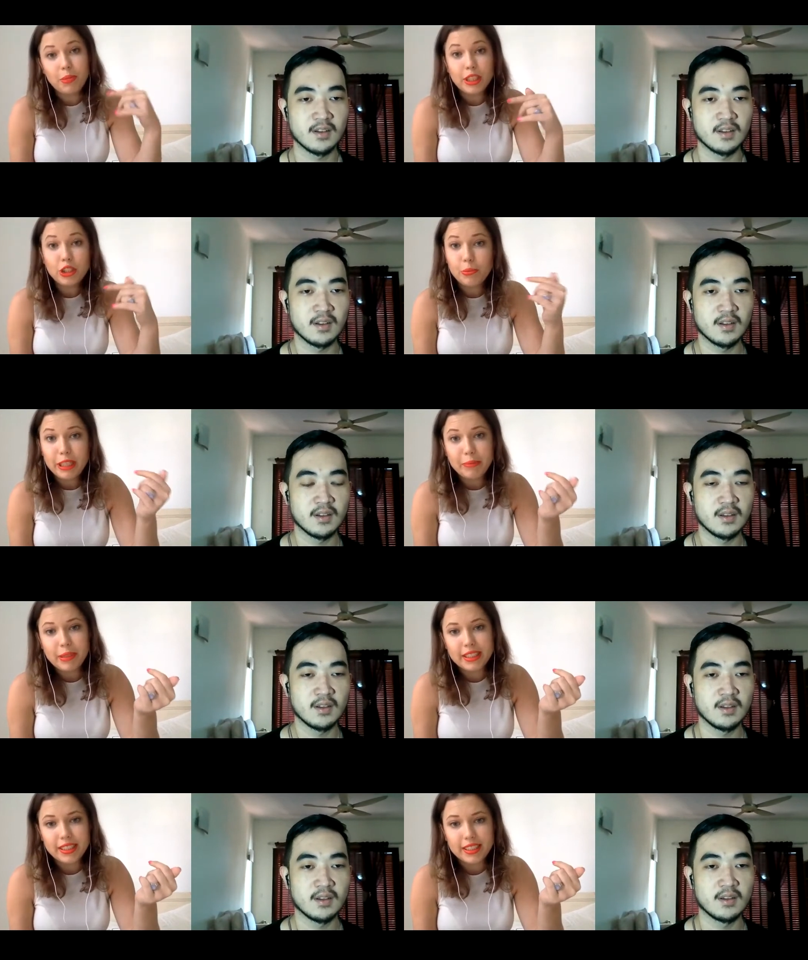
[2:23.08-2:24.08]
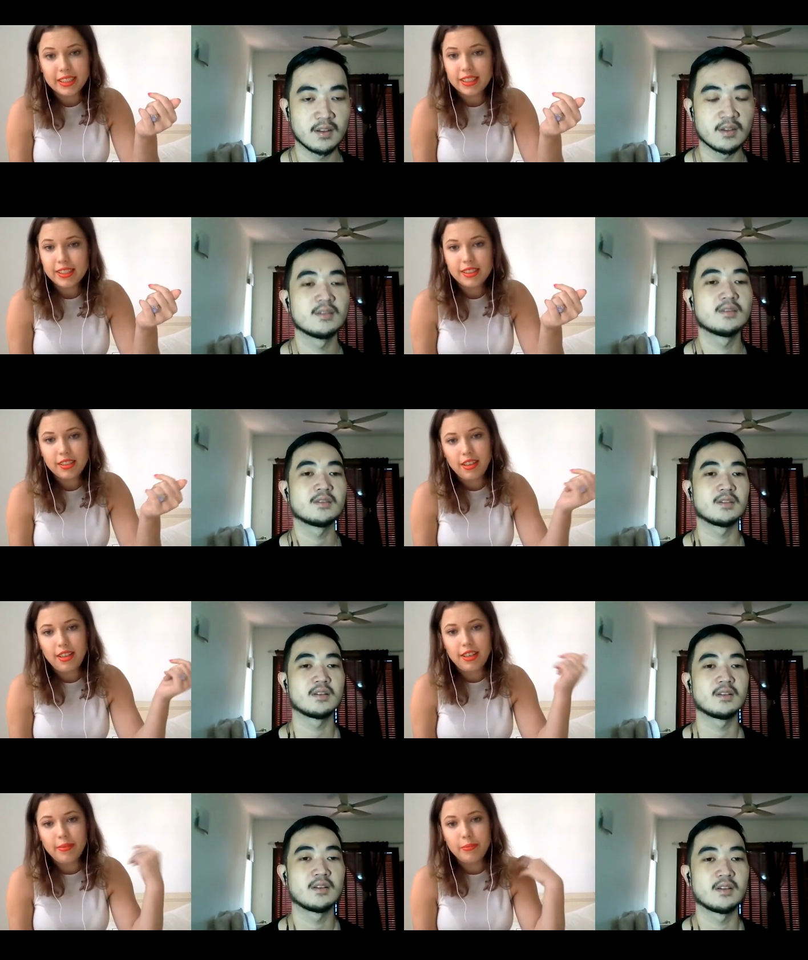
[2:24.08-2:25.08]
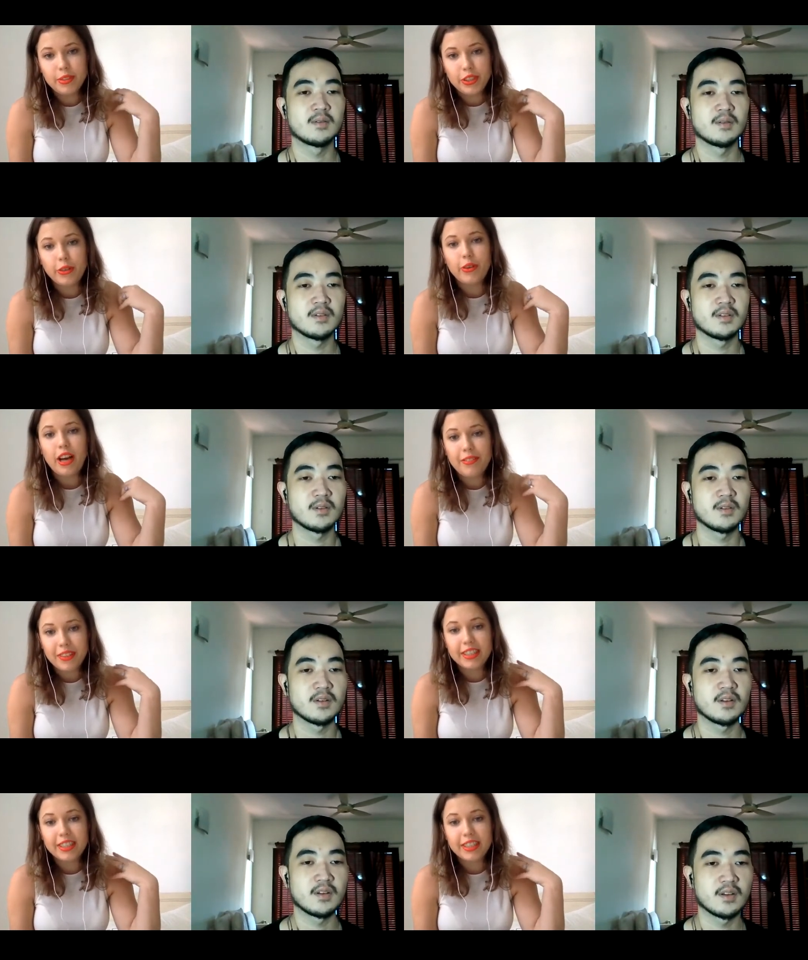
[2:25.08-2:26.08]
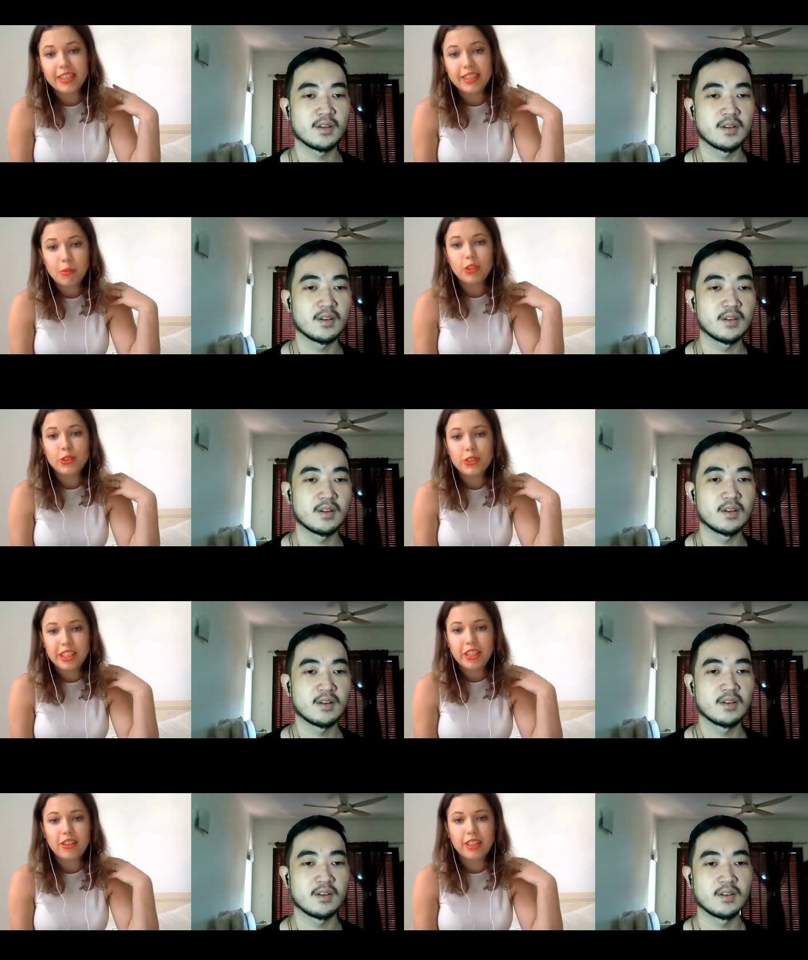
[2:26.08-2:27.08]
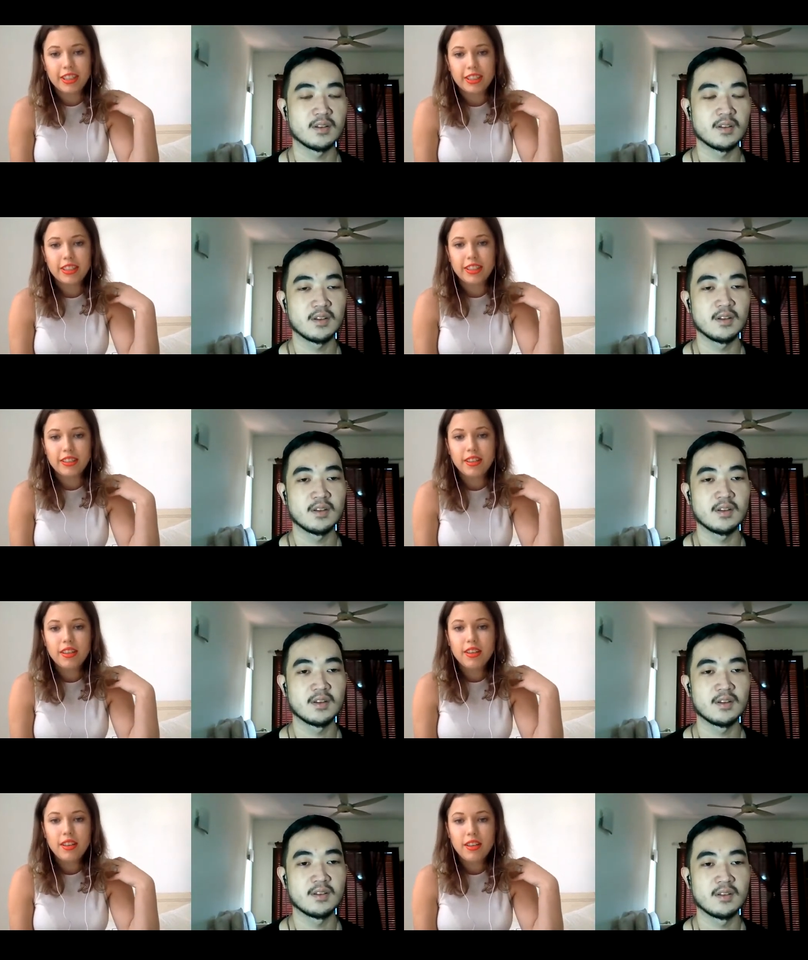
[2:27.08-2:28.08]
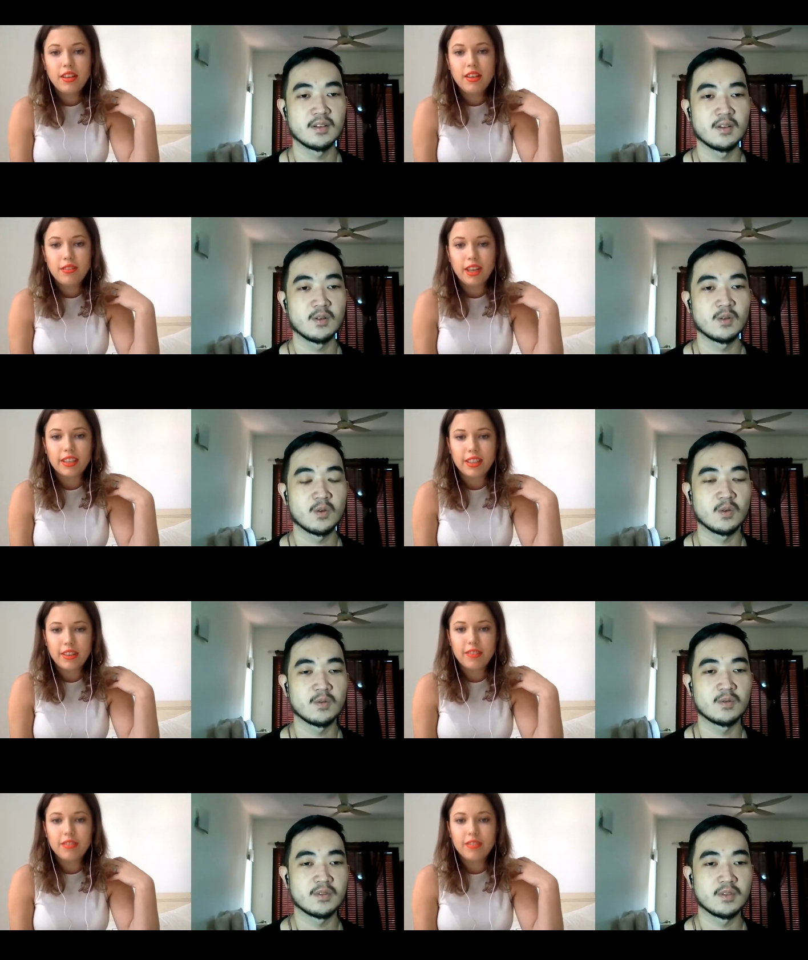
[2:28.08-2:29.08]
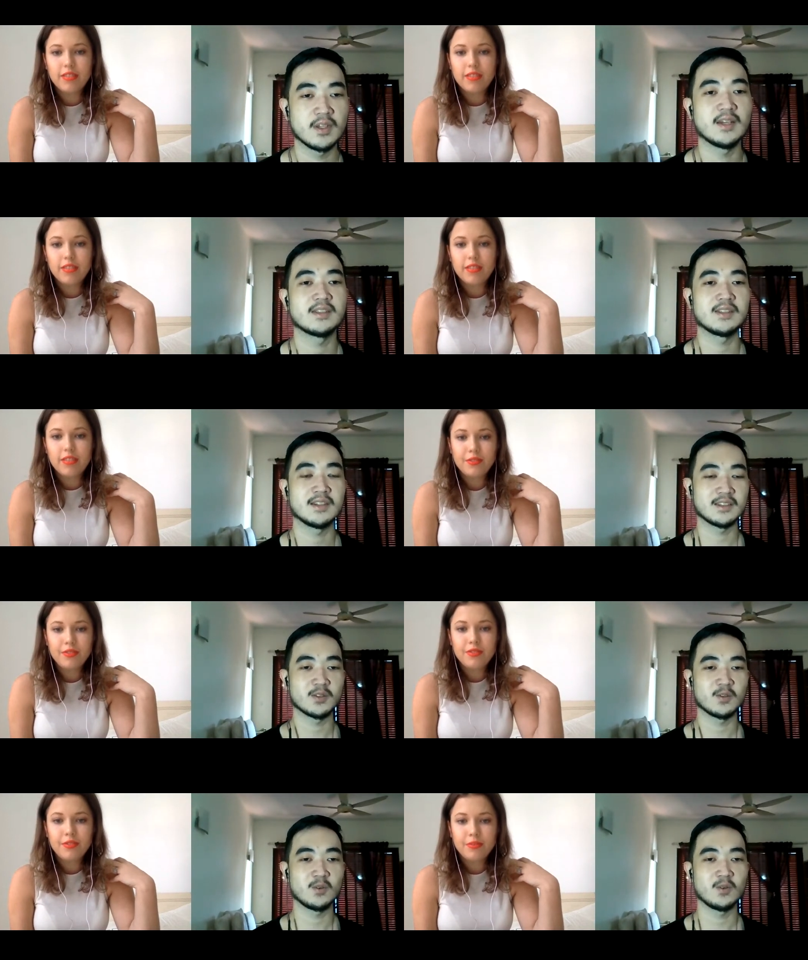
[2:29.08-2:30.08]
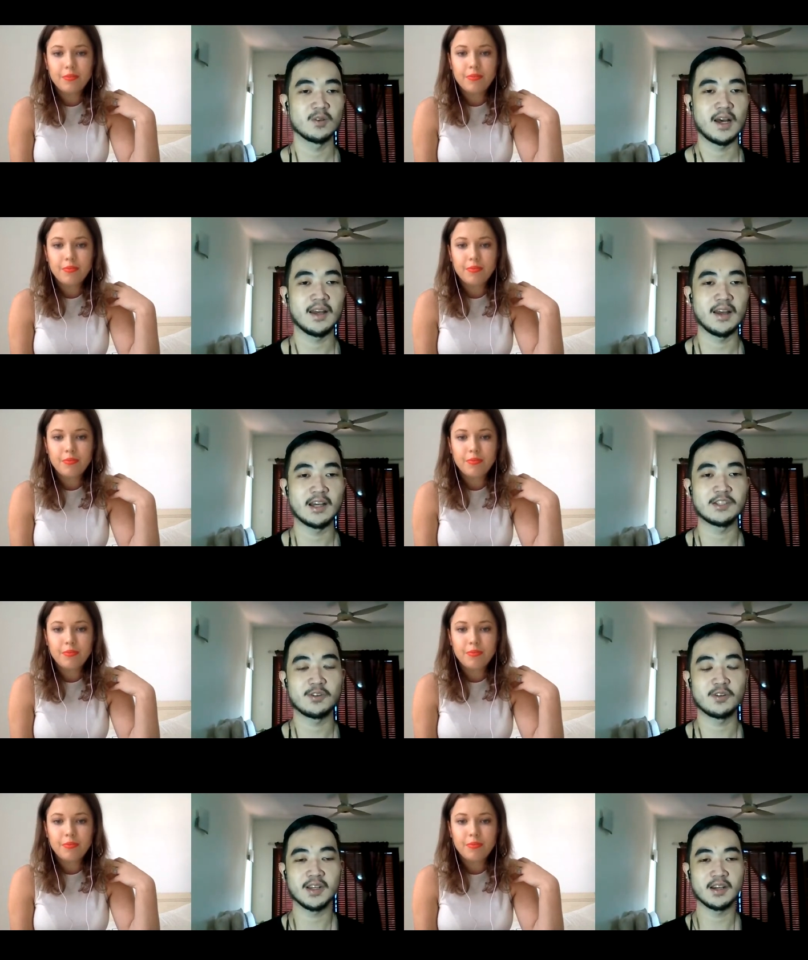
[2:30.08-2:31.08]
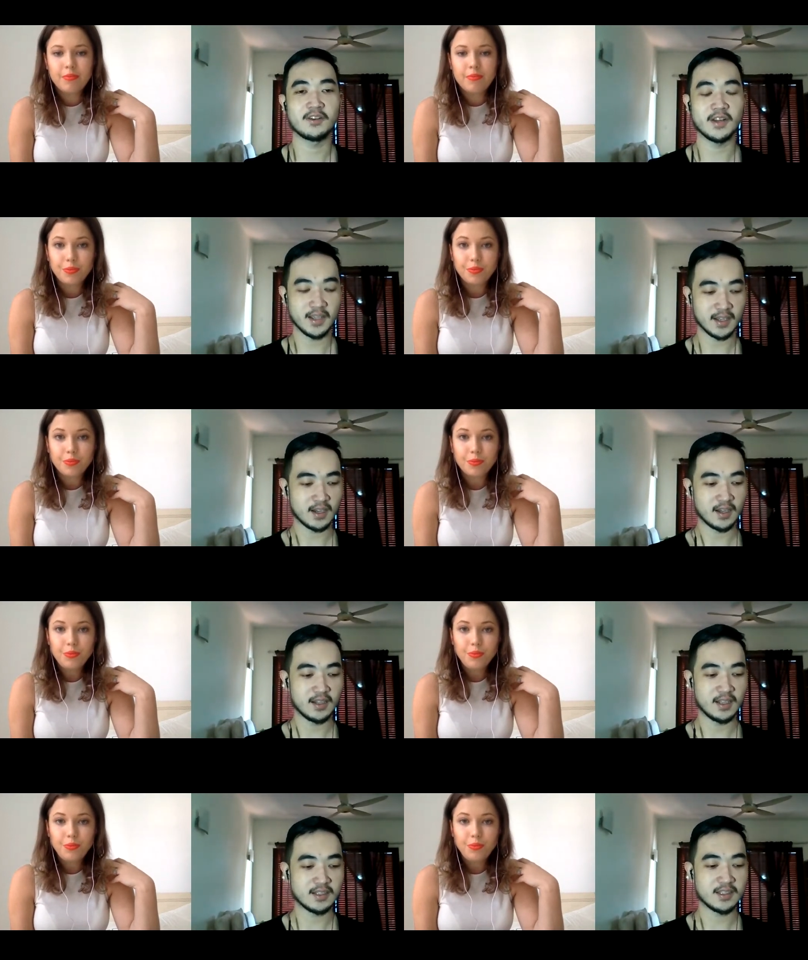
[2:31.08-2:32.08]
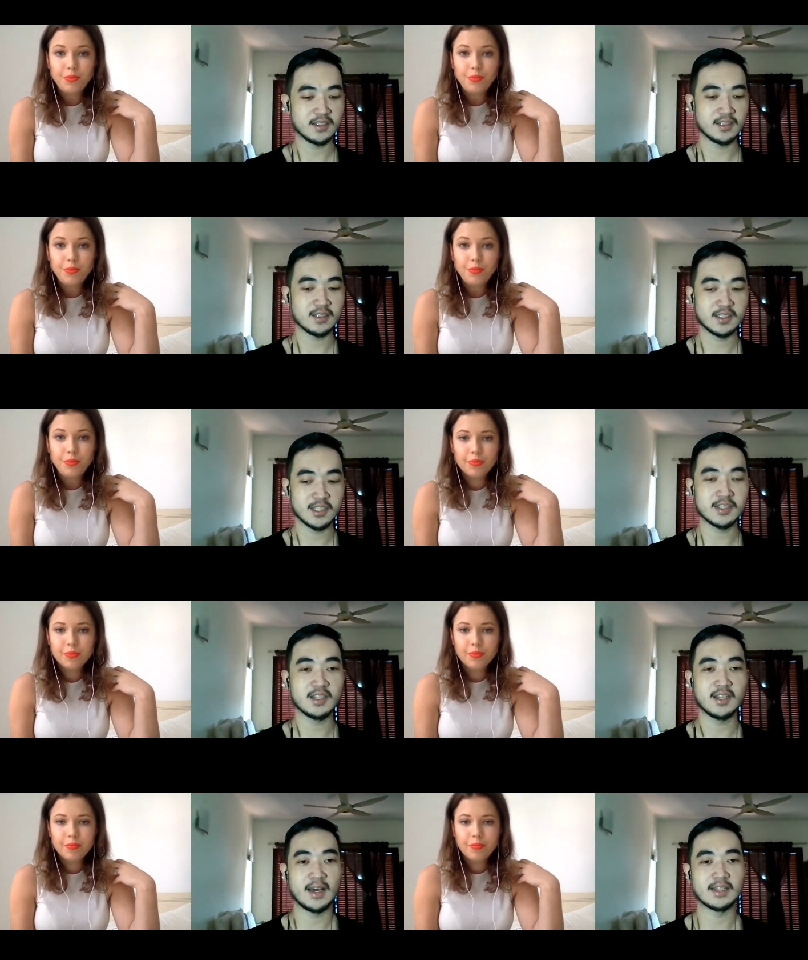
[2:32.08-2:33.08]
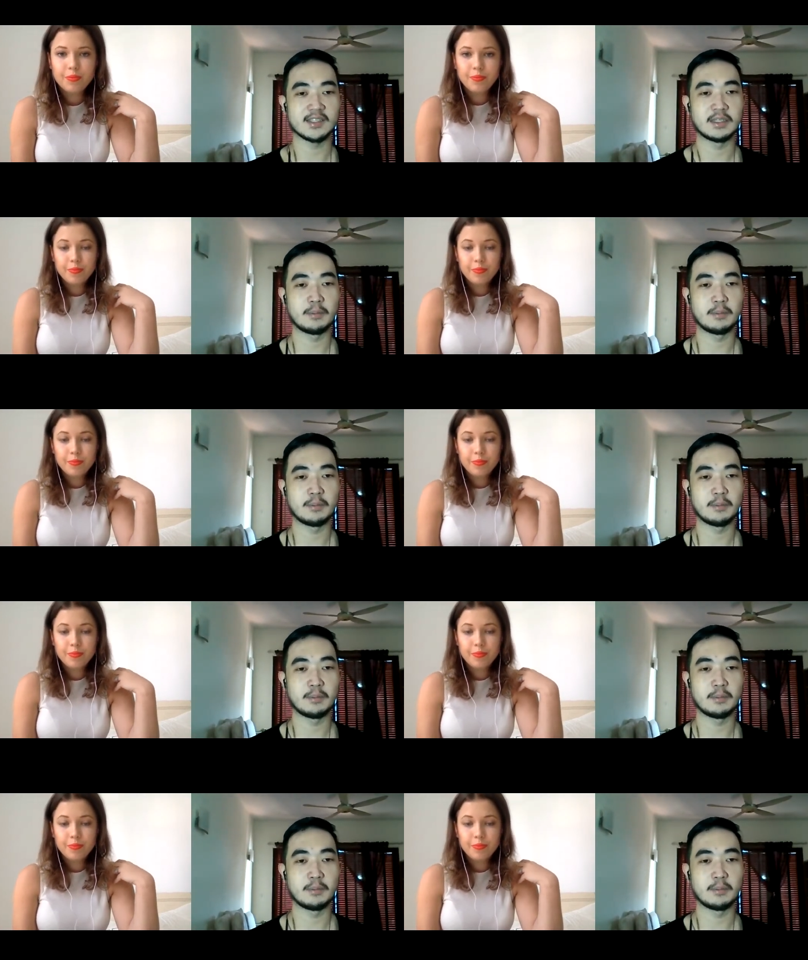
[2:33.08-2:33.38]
Speaker 1: B2B businesses. Um, so I think there's a lot of opportunity on LinkedIn right now.
Speaker 2: Yes, yes, cool. I, I strongly agree. Uh, LinkedIn certainly has the